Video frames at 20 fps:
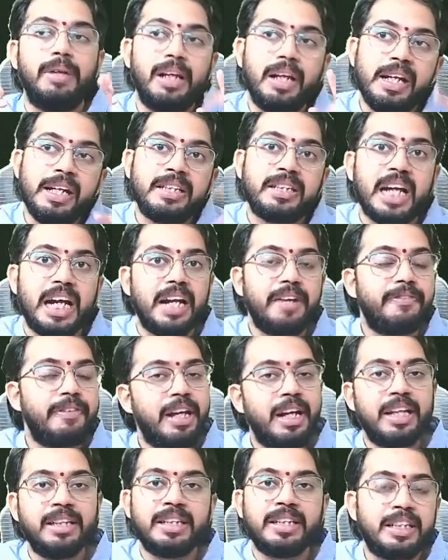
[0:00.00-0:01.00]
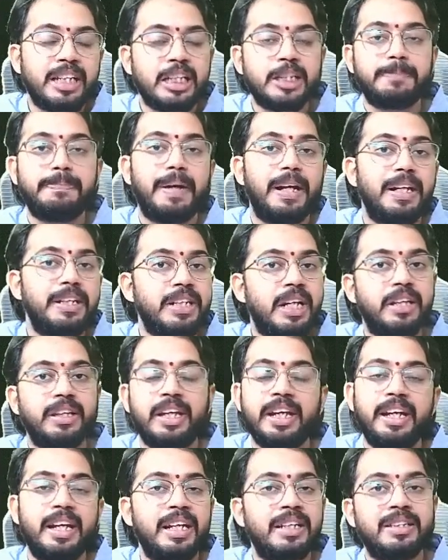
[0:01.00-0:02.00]
In scientific research expenditure, 3
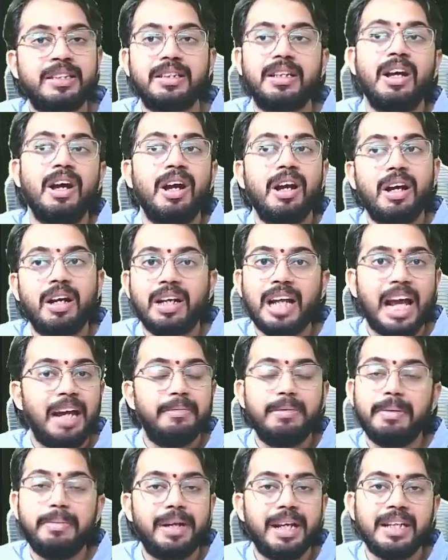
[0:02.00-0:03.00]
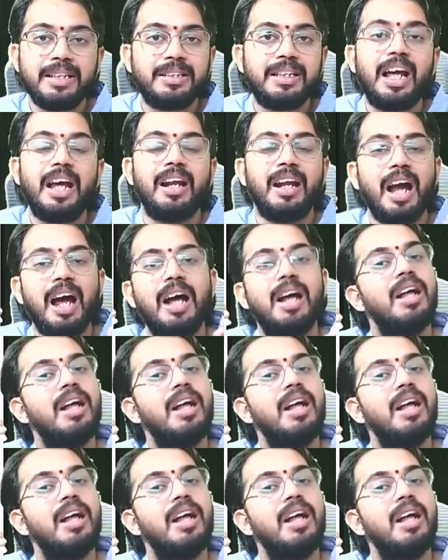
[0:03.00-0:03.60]
years time limit is there. Na?